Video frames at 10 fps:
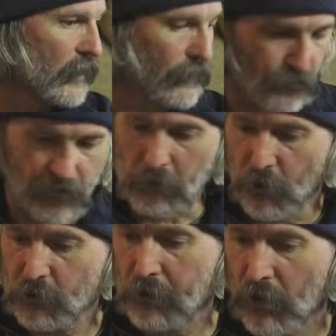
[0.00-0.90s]
for the
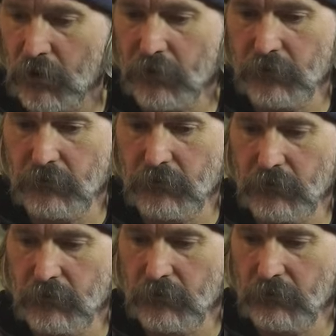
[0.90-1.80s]
most part,
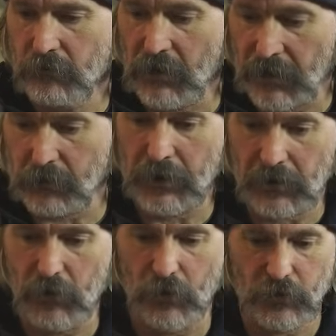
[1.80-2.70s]
that's my
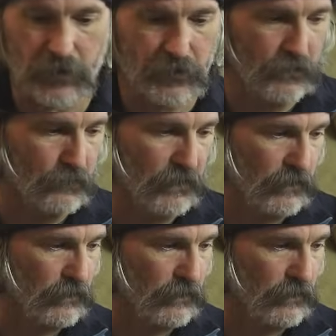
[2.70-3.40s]
clothes system.